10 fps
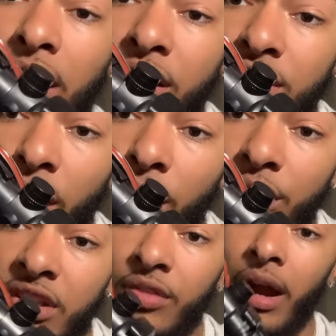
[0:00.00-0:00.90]
So you
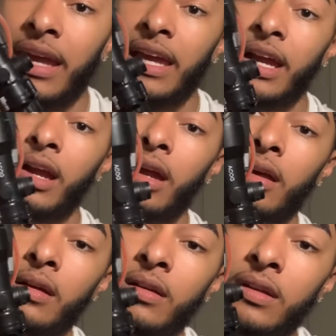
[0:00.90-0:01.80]
see right here,
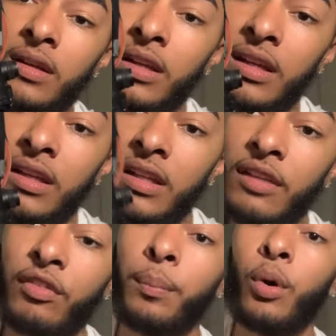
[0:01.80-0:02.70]

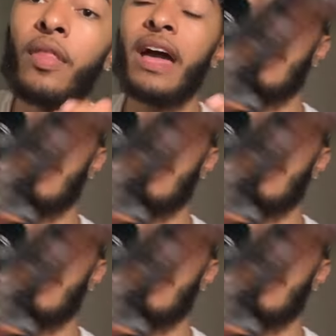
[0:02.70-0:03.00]
if you pull that